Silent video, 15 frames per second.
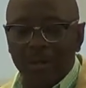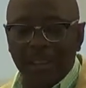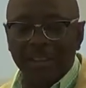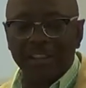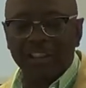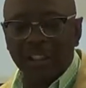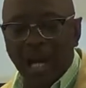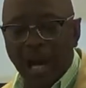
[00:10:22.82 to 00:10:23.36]
and
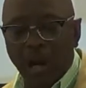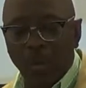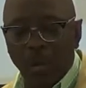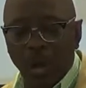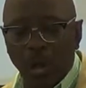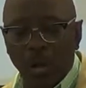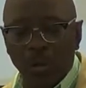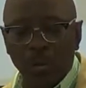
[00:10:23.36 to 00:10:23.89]

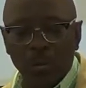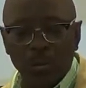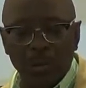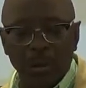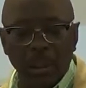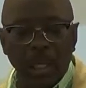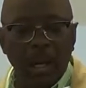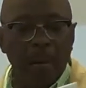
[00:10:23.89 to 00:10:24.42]
sorrows,
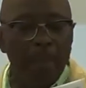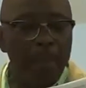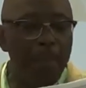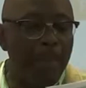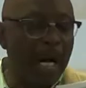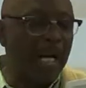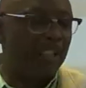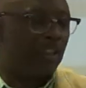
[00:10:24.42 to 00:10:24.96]

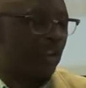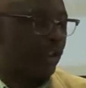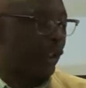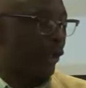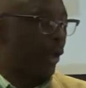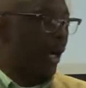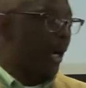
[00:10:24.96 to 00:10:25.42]
but cheer